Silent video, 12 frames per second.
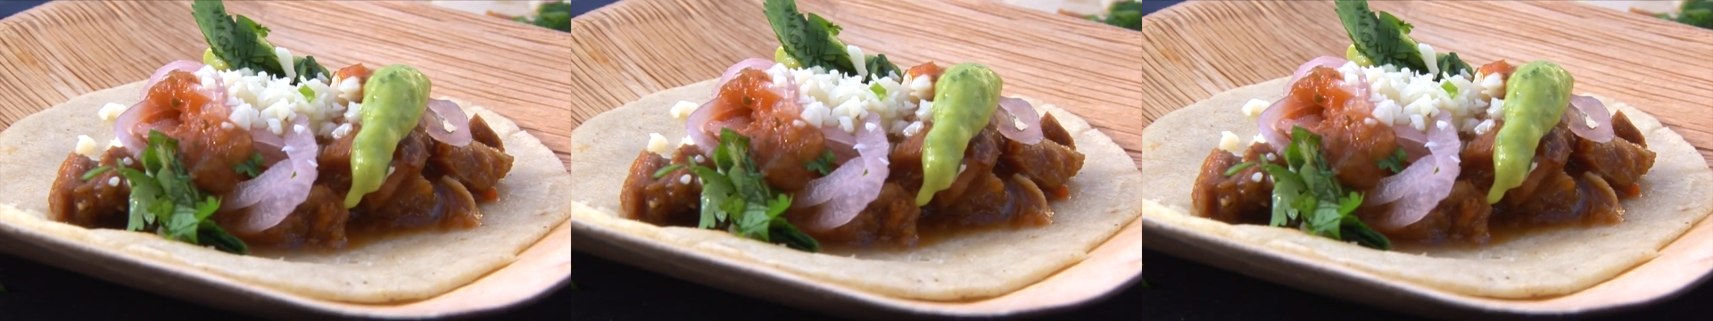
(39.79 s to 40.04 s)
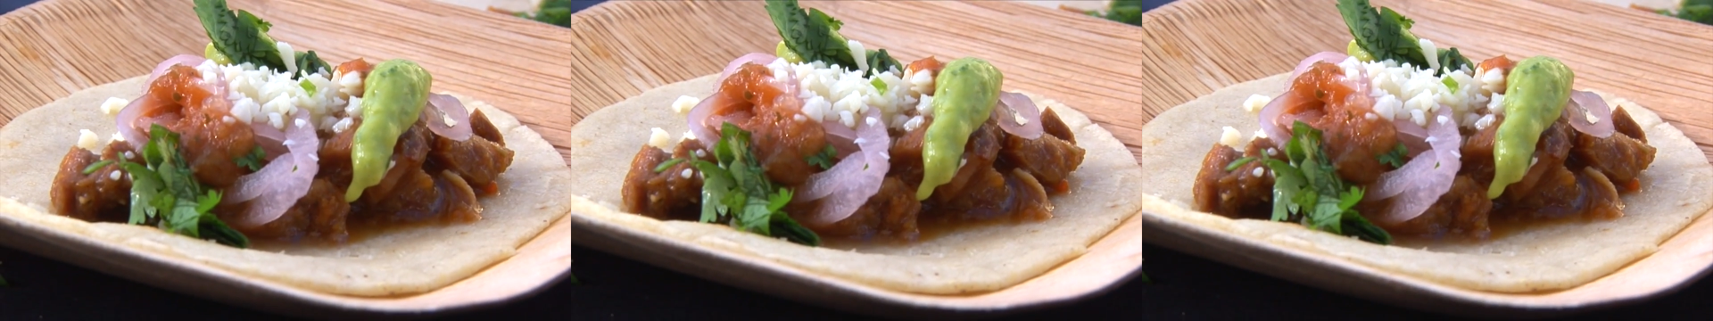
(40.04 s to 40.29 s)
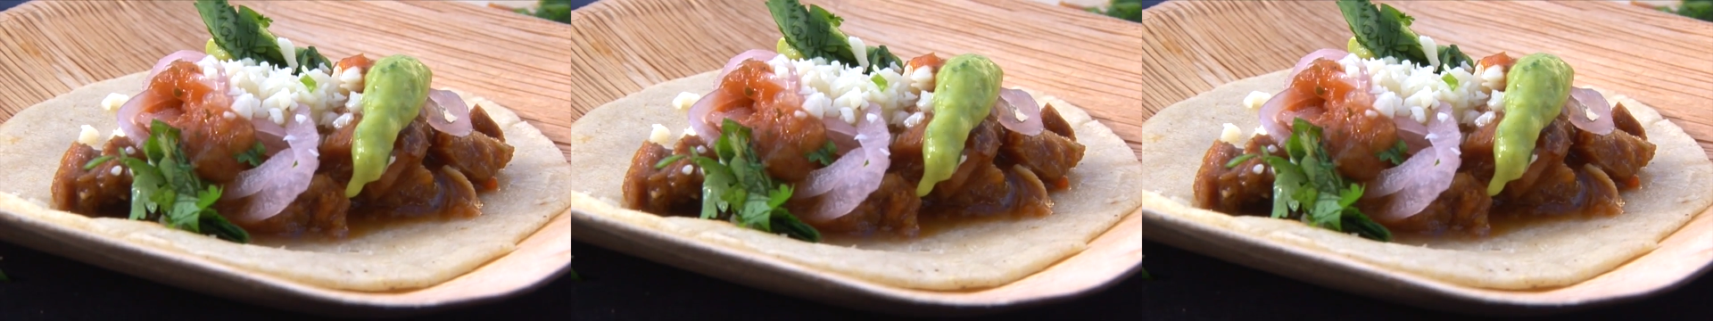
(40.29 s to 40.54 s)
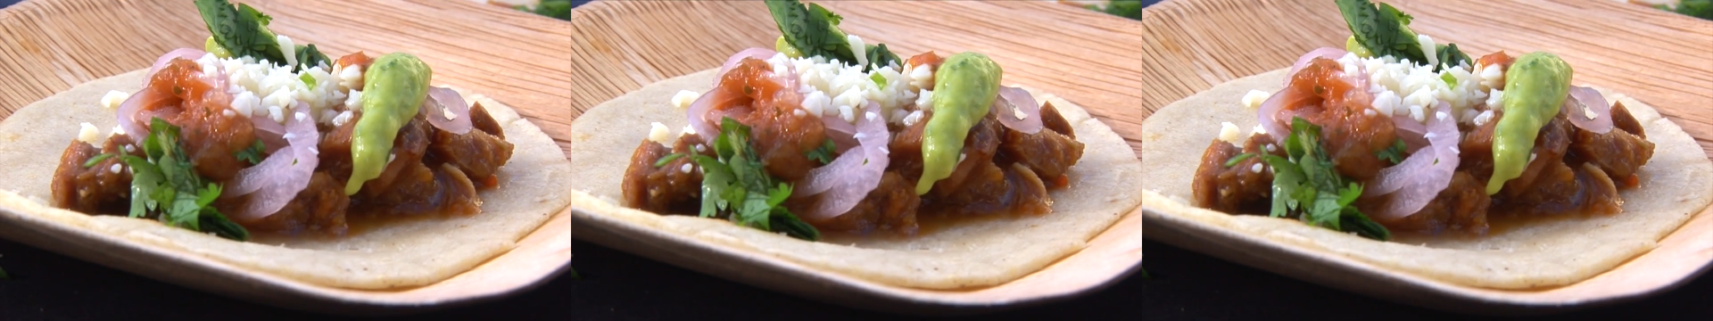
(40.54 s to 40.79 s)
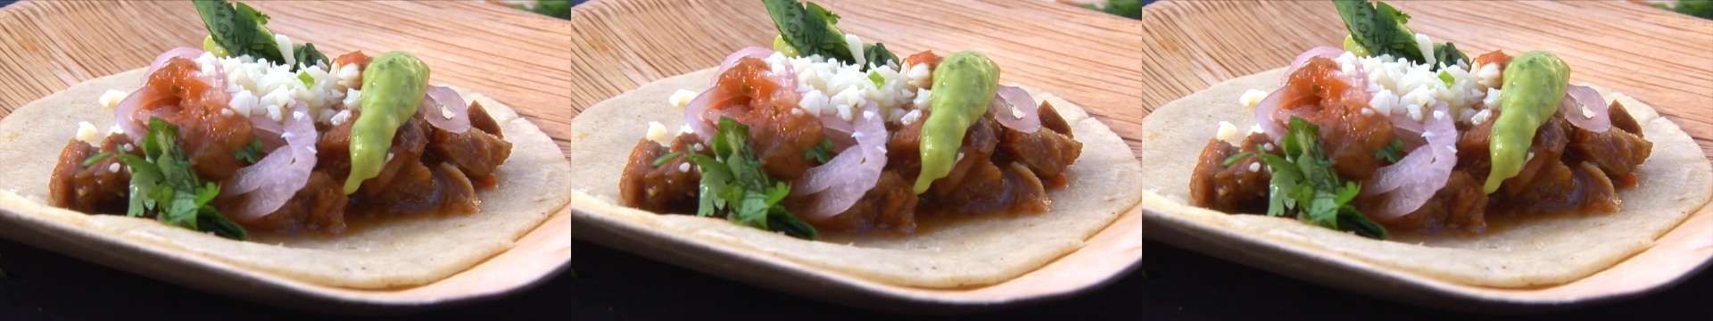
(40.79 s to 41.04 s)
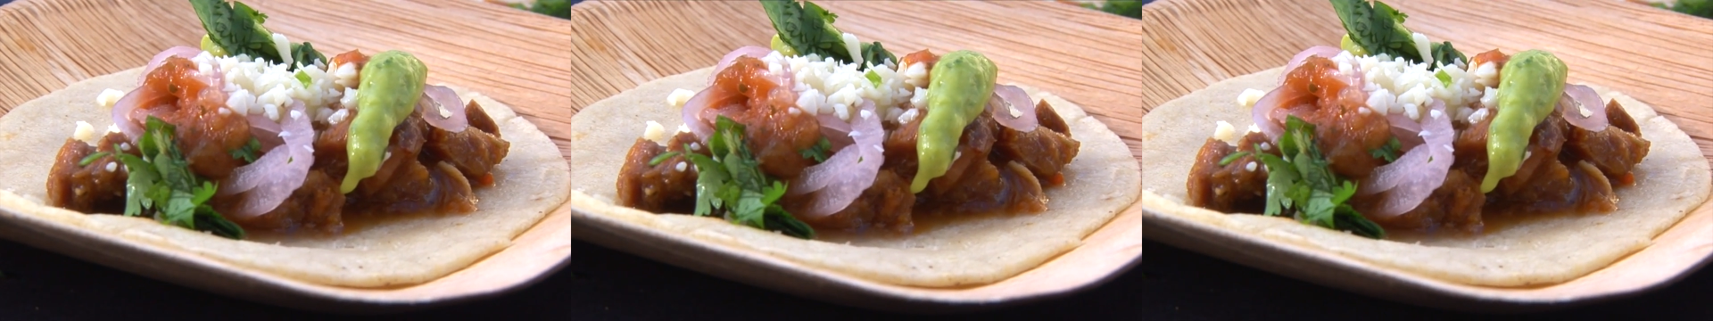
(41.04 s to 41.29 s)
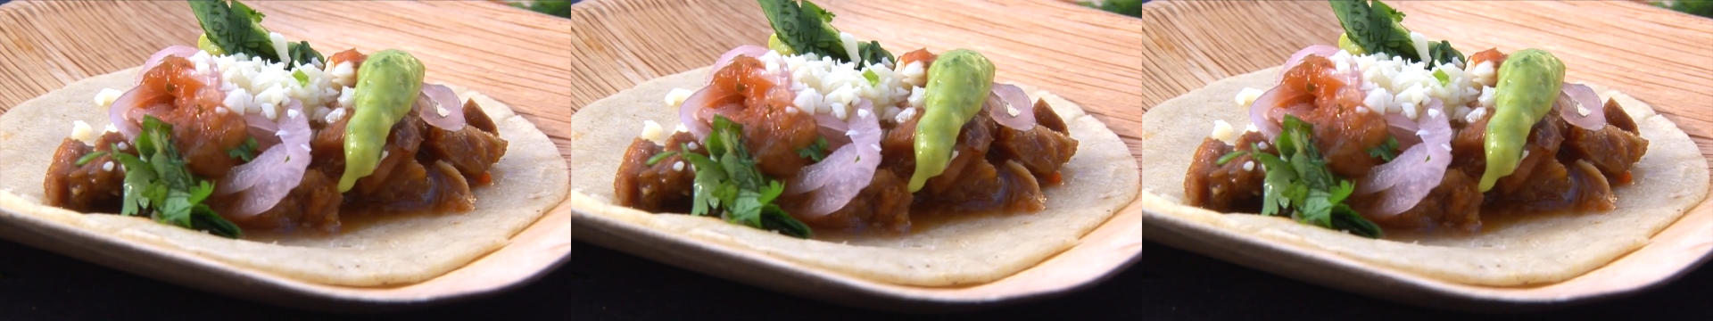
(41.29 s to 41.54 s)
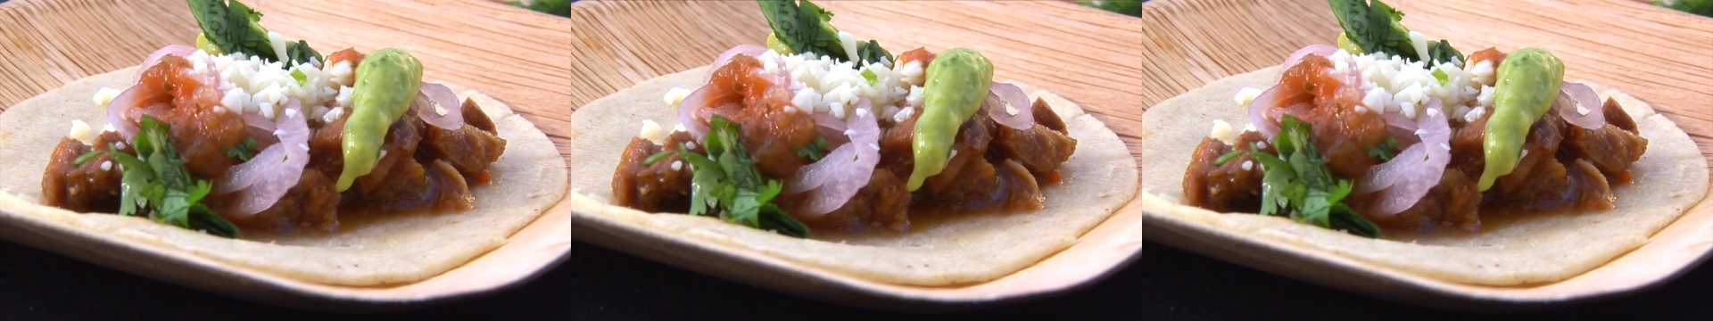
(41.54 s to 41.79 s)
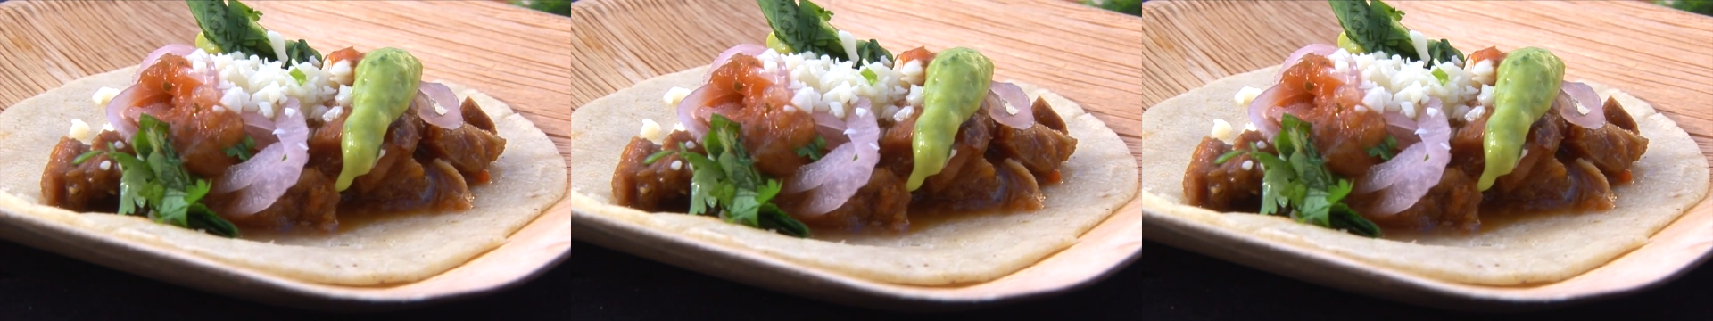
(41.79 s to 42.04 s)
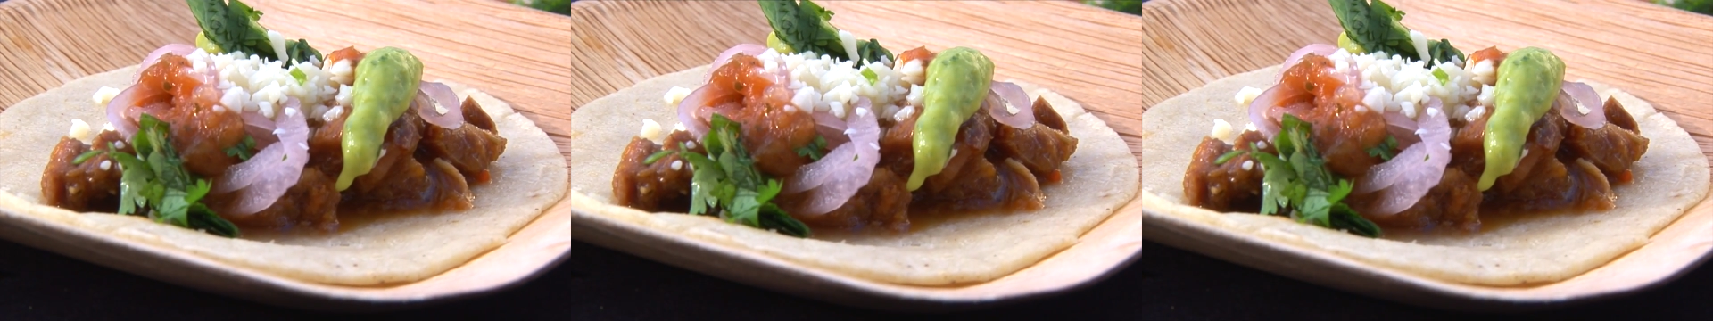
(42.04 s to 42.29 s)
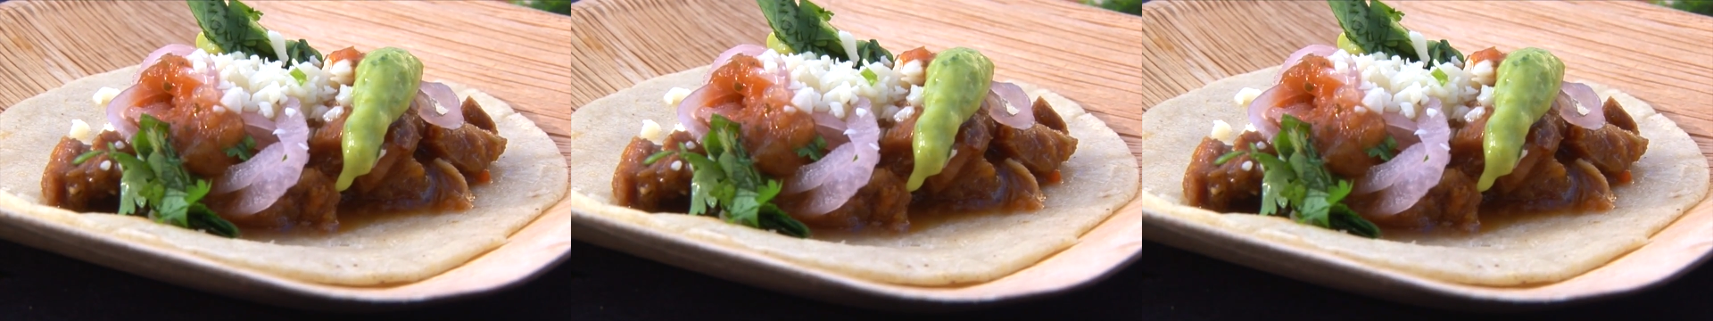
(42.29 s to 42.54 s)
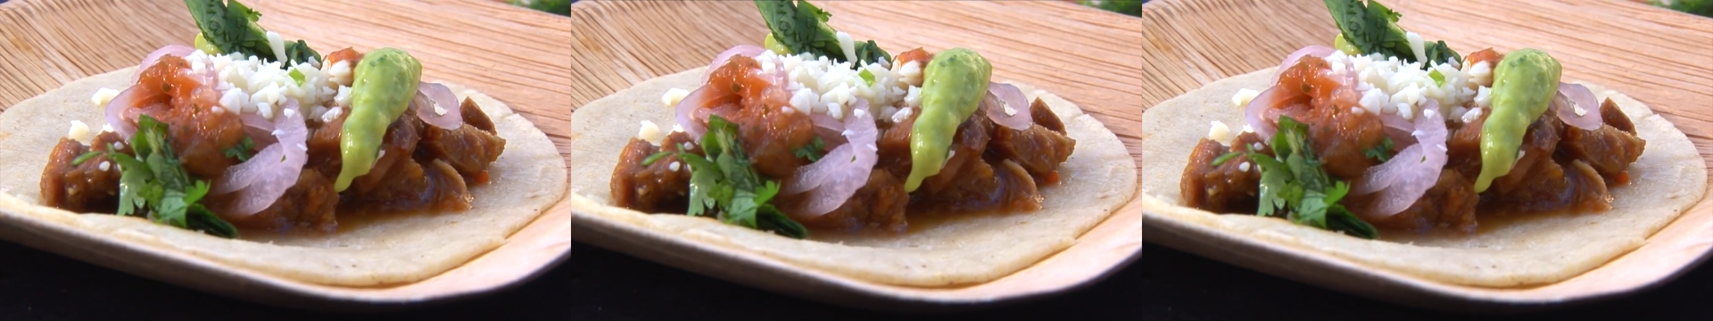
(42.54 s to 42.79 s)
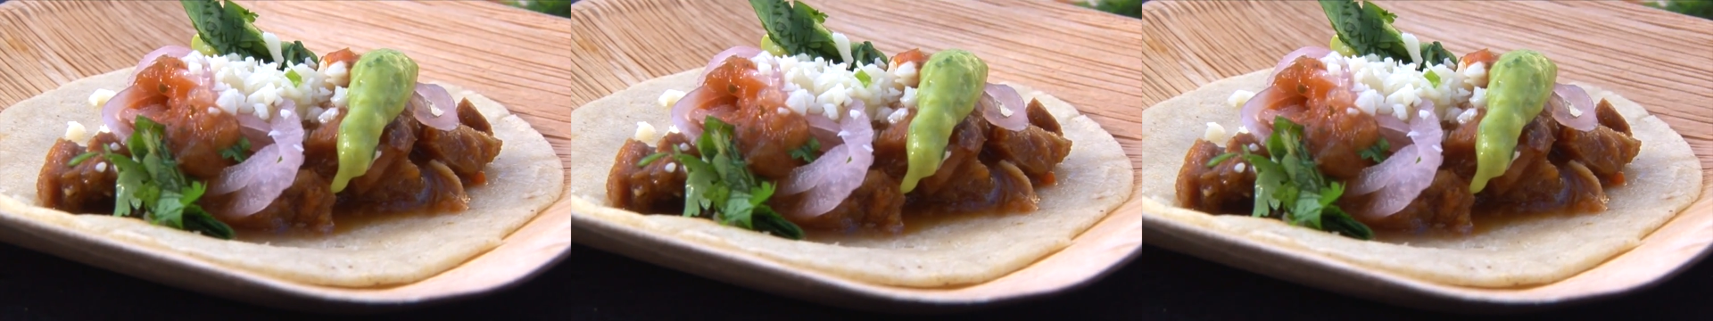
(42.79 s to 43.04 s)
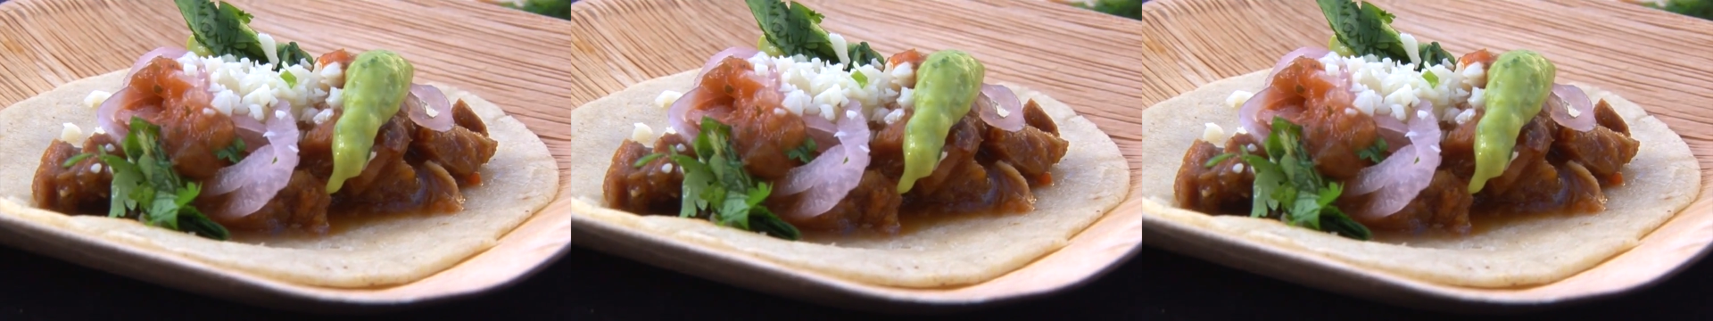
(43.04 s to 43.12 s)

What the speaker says: No face is visible, so there are no lips to read.